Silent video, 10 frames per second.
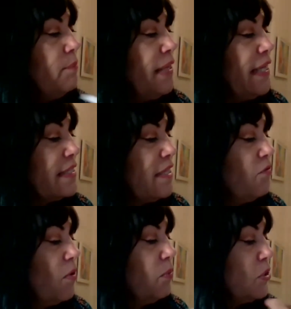because
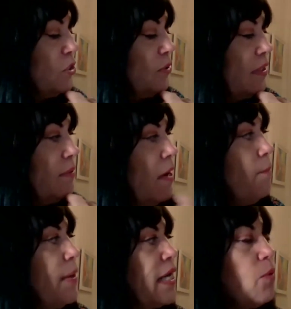of what we're doing.
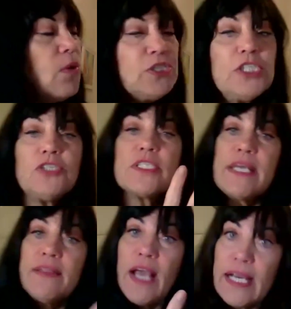But I want you to
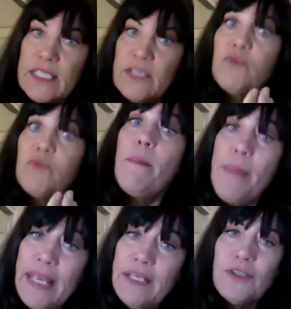understand the idea of a
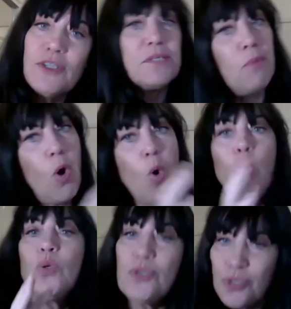remainder. It's
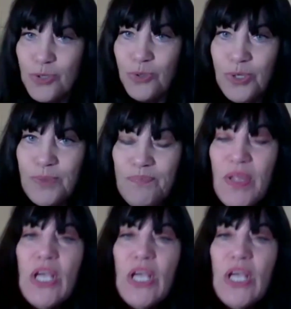old school.